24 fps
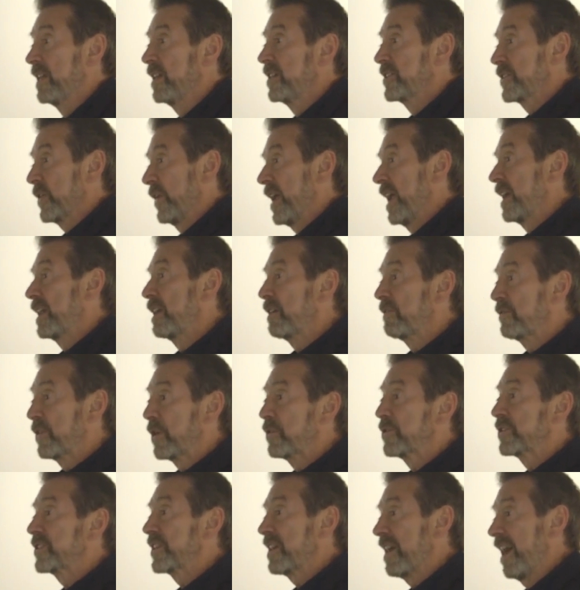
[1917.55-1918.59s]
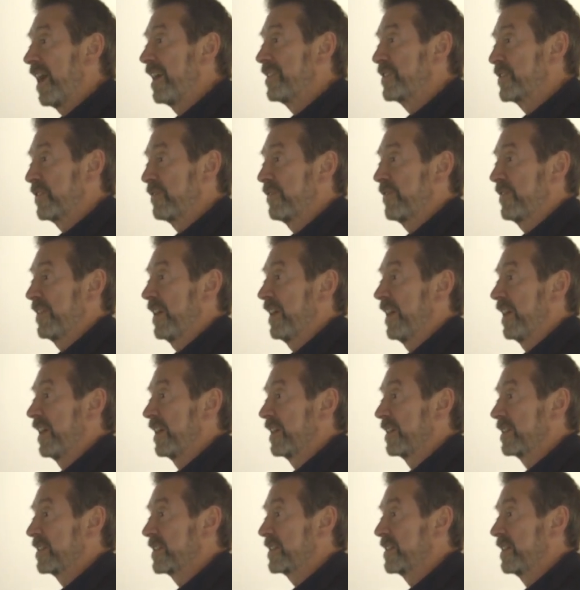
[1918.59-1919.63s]
So any of those kinds of
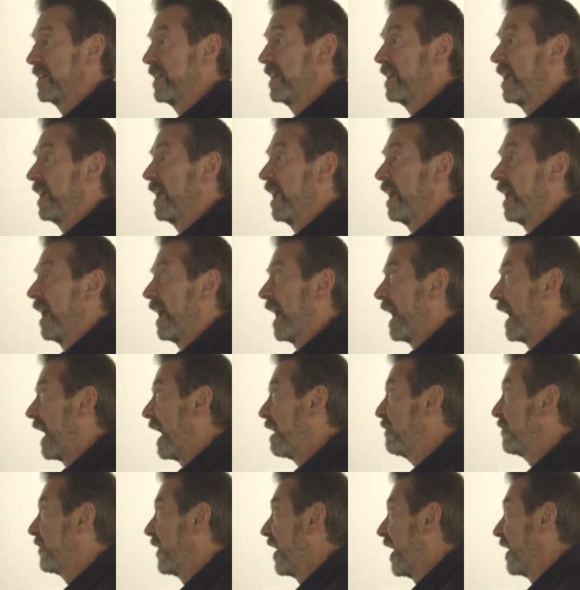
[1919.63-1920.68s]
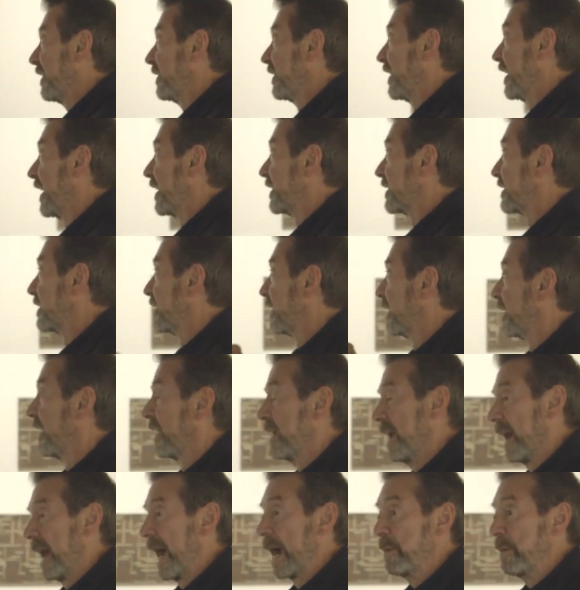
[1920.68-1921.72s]
things, I find that I